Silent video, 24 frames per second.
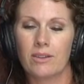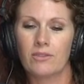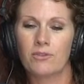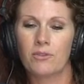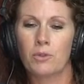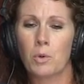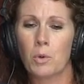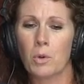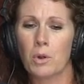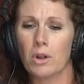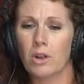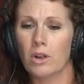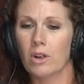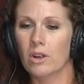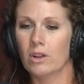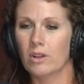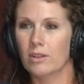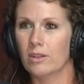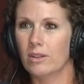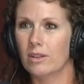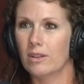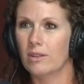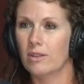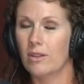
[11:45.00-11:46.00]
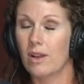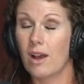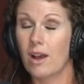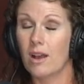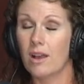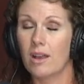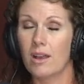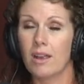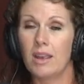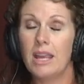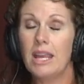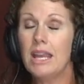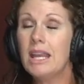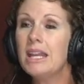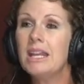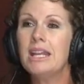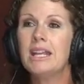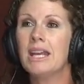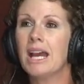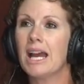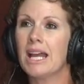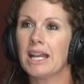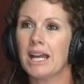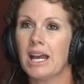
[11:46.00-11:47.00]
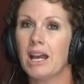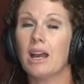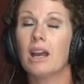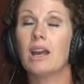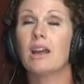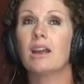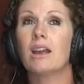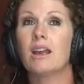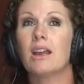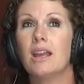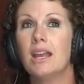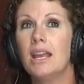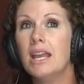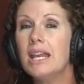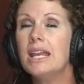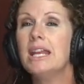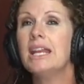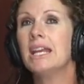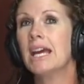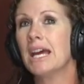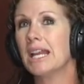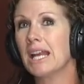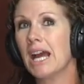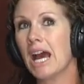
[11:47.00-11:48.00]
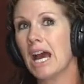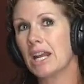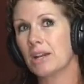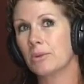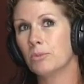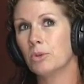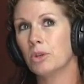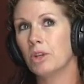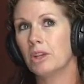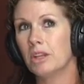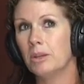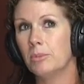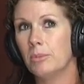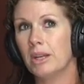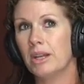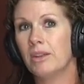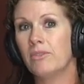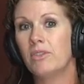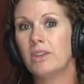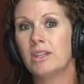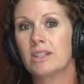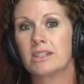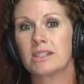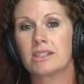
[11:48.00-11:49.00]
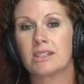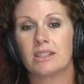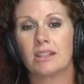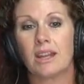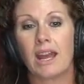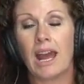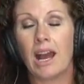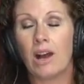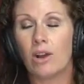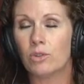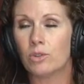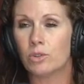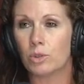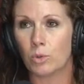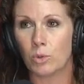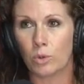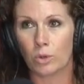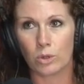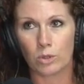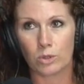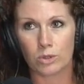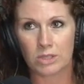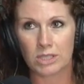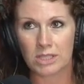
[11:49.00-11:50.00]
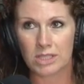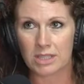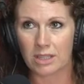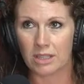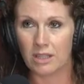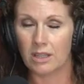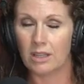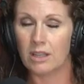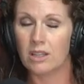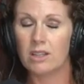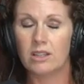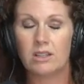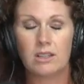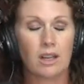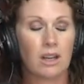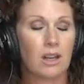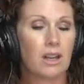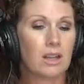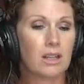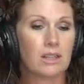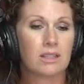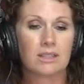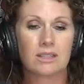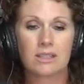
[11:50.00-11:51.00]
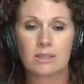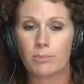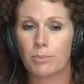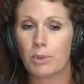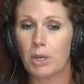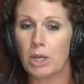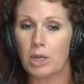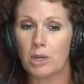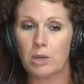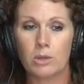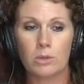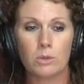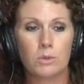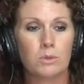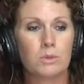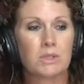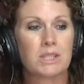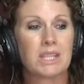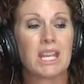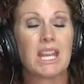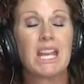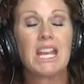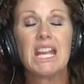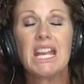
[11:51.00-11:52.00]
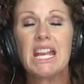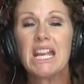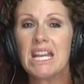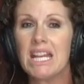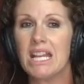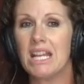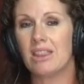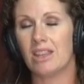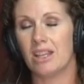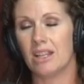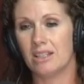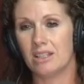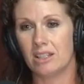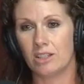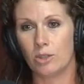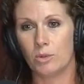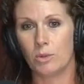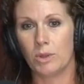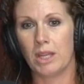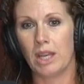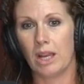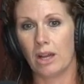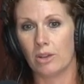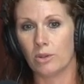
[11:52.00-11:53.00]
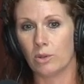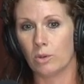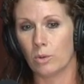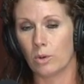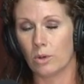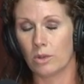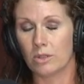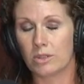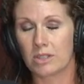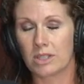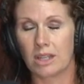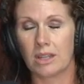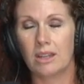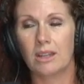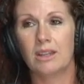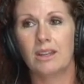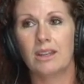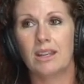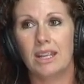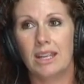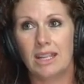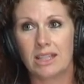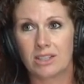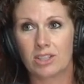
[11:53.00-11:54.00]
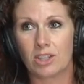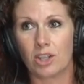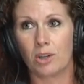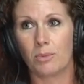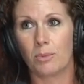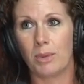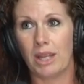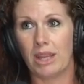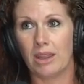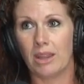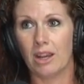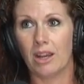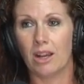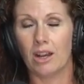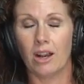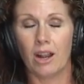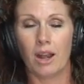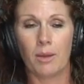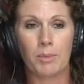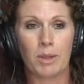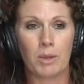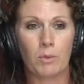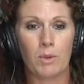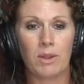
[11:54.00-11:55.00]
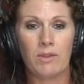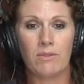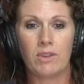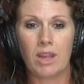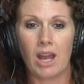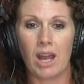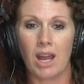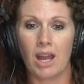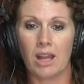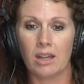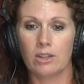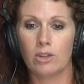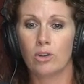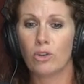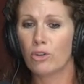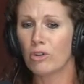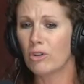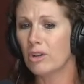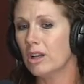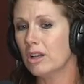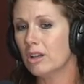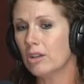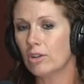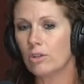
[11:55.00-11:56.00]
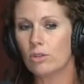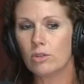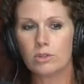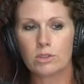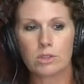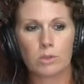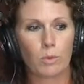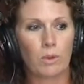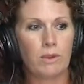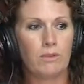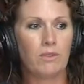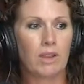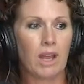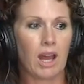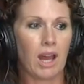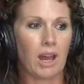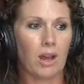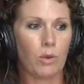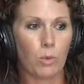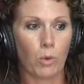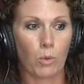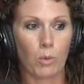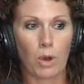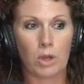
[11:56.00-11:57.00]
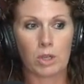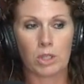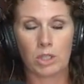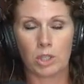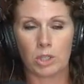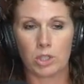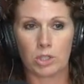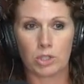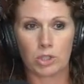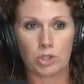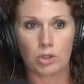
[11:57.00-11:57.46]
for any kind of item really, but if it's outdoors, guns, bows, anything to do with the outdoors, it's going to be there. I mean, we've got grills, we're working on a